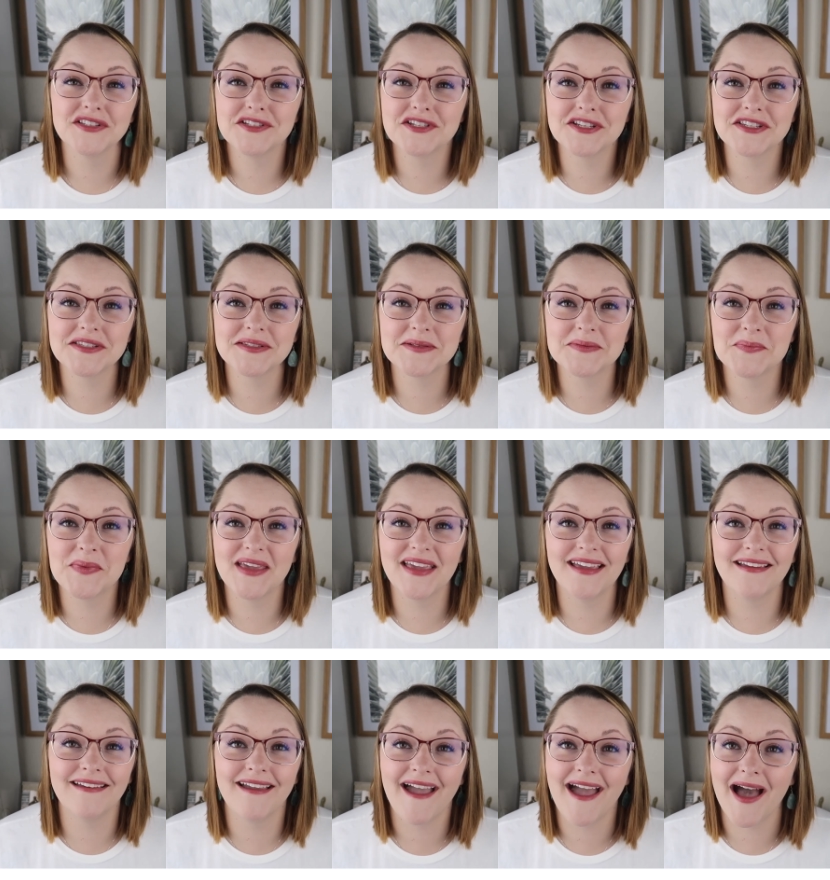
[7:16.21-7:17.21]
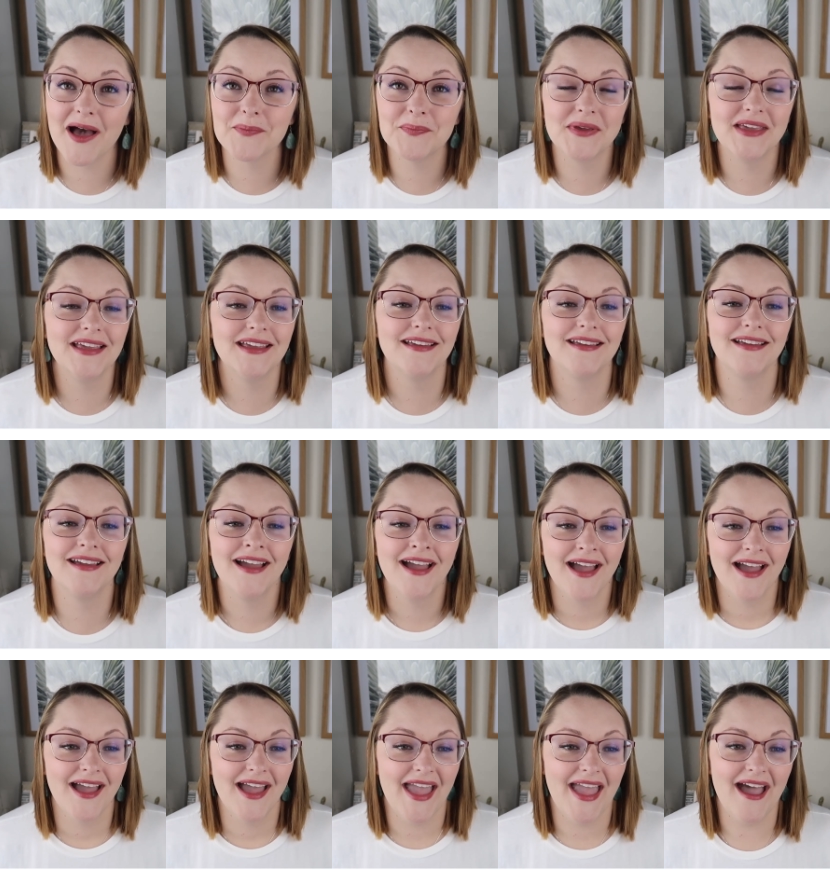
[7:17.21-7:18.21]
Just being happy
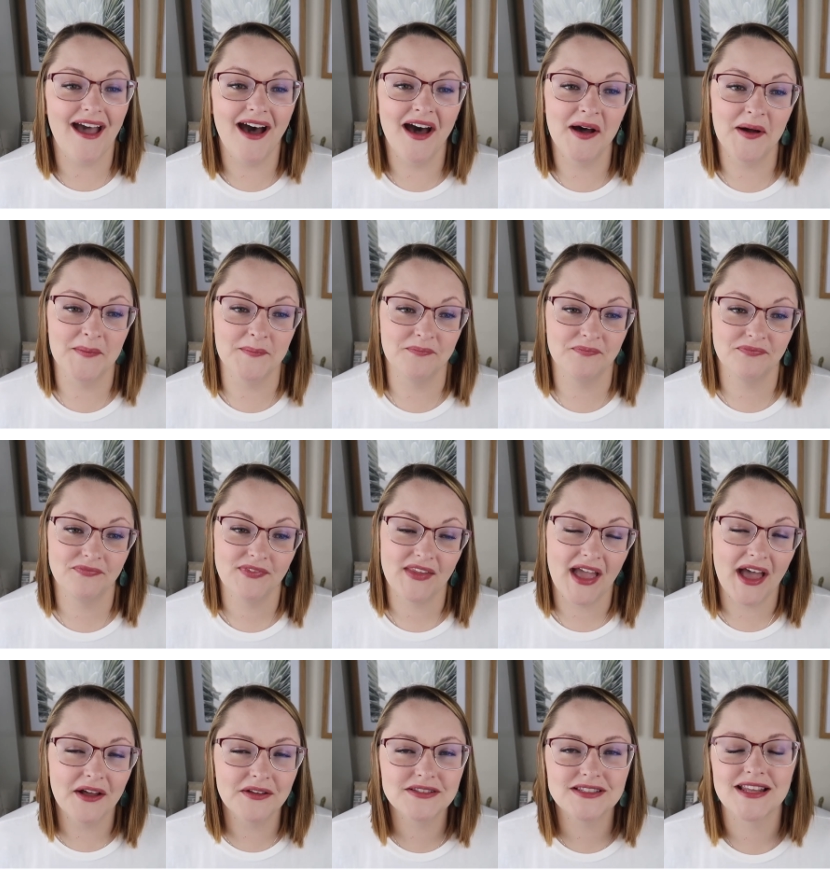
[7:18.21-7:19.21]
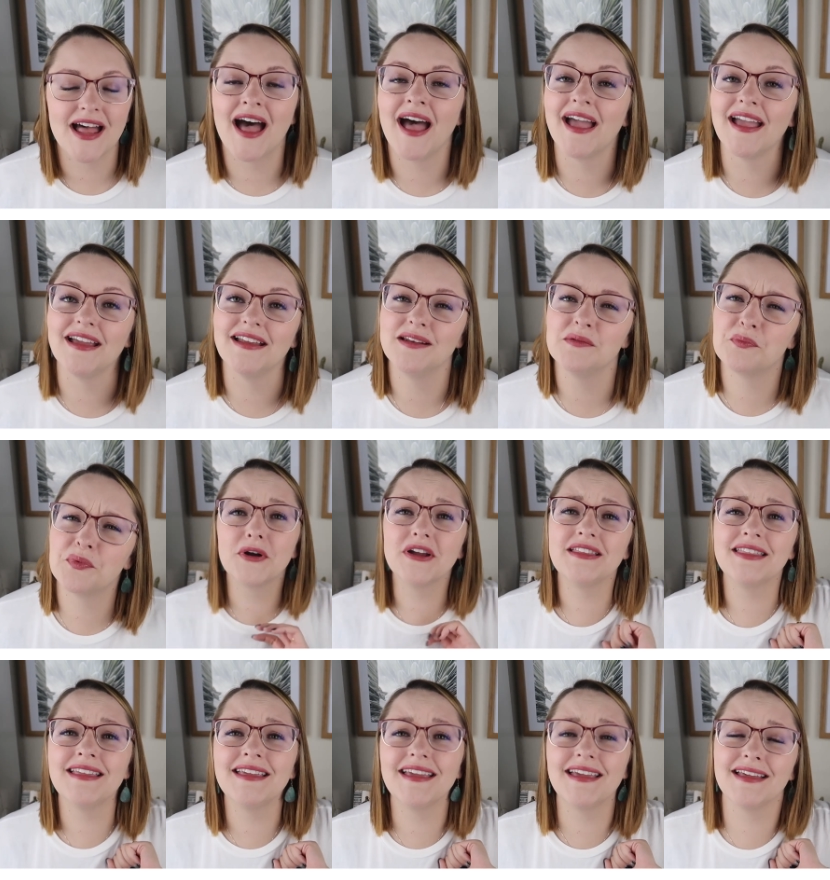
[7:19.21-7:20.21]
um, outside,
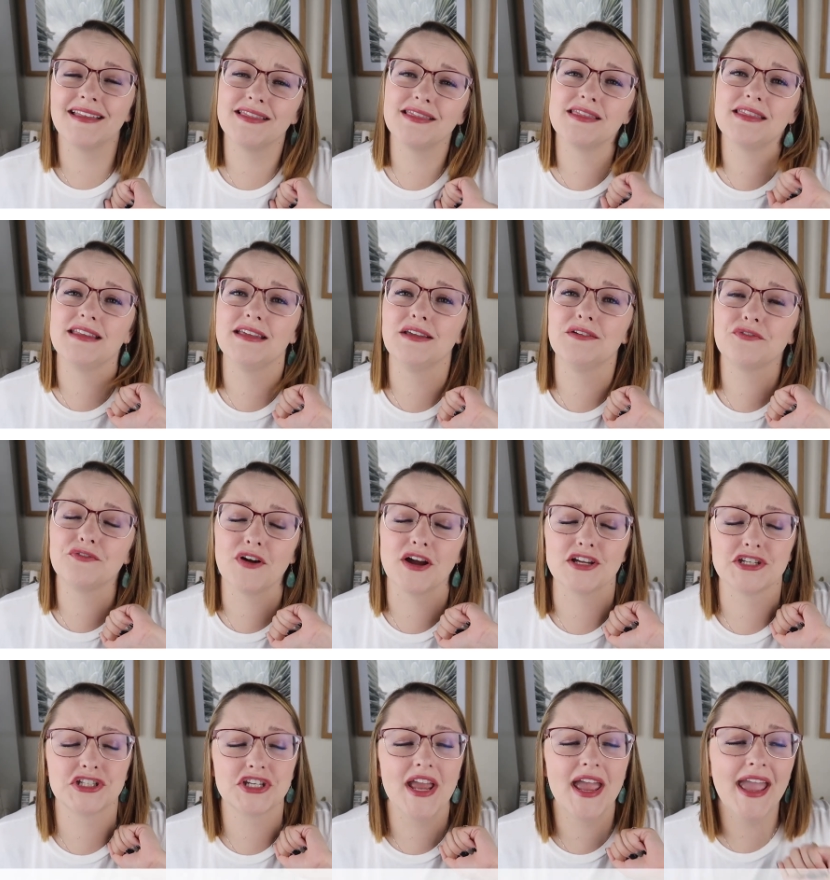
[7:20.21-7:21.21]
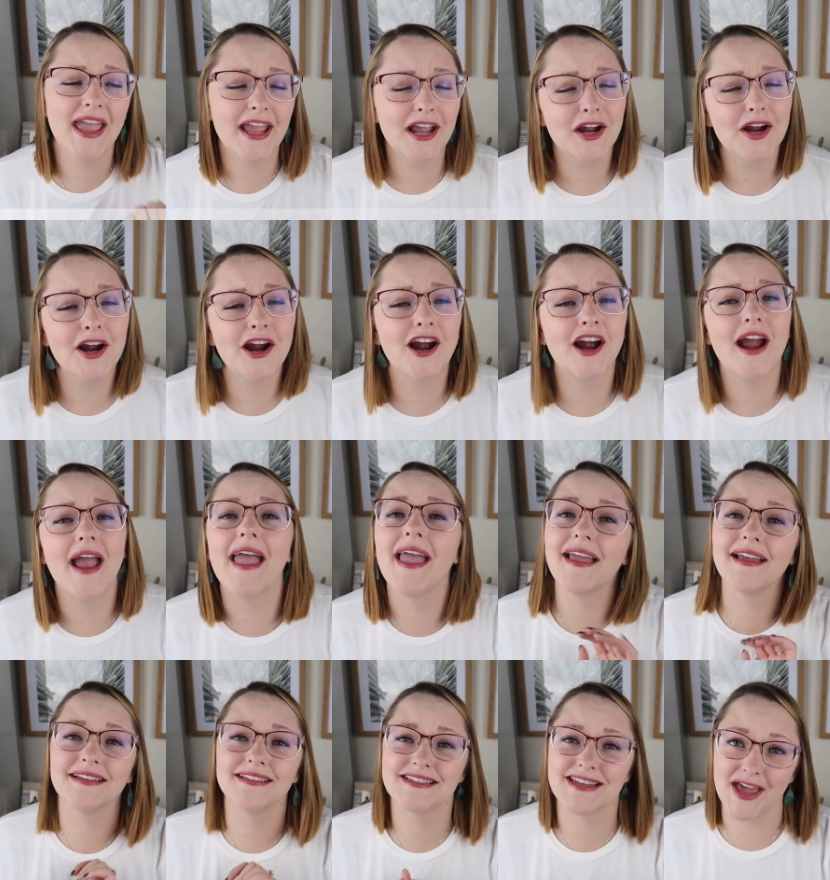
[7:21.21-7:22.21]
breathing in the fresh air
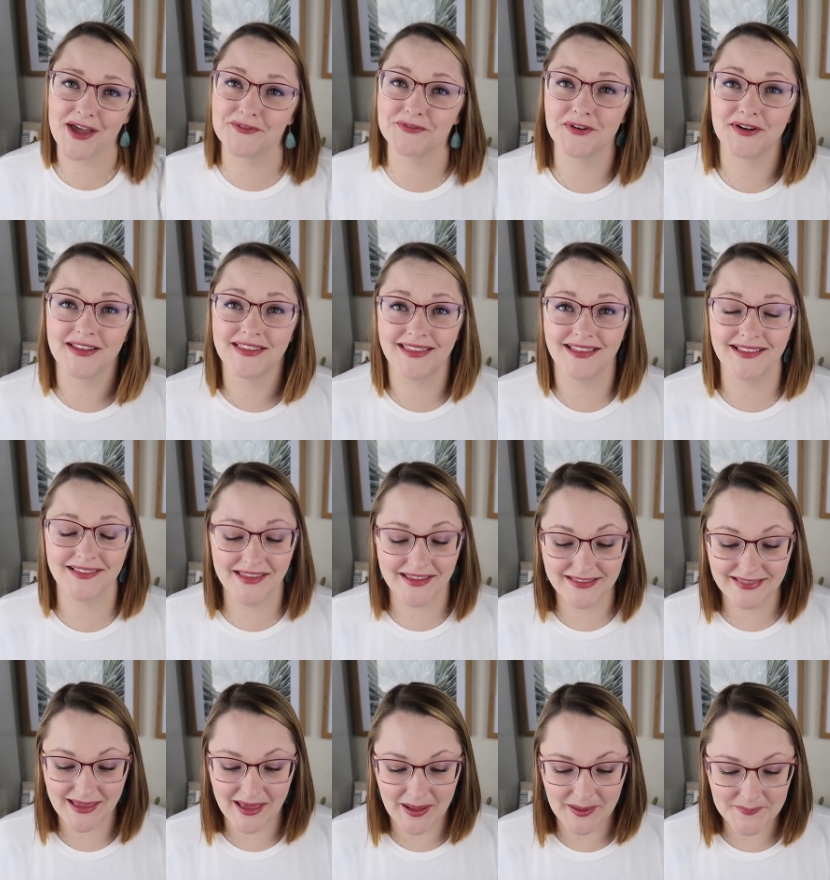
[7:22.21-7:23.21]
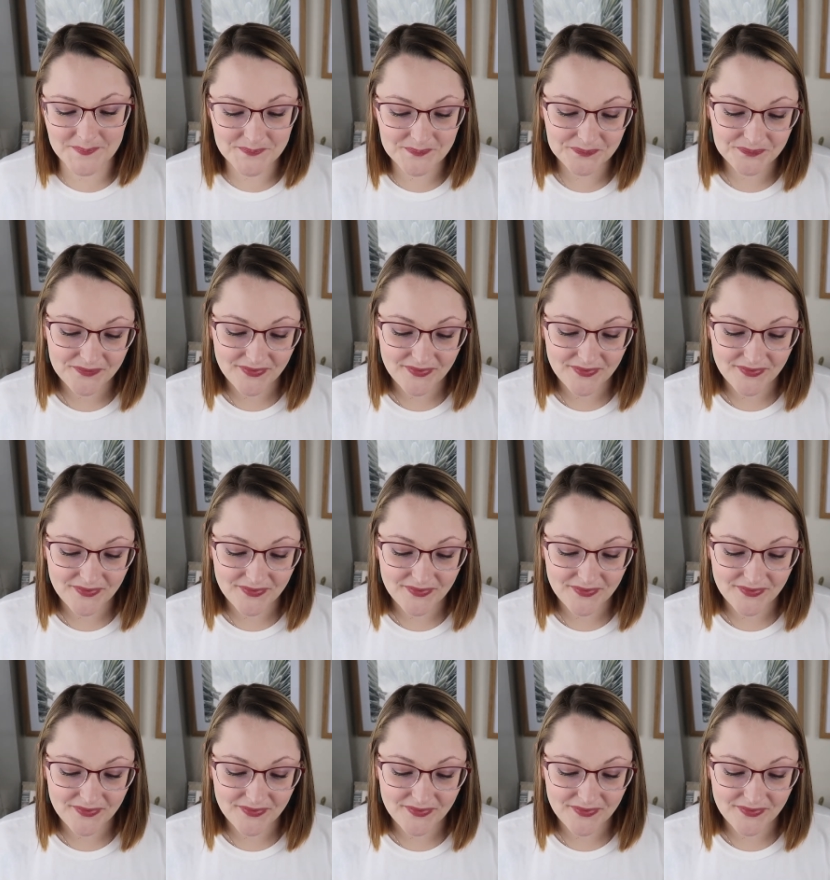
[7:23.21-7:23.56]
and everything like that.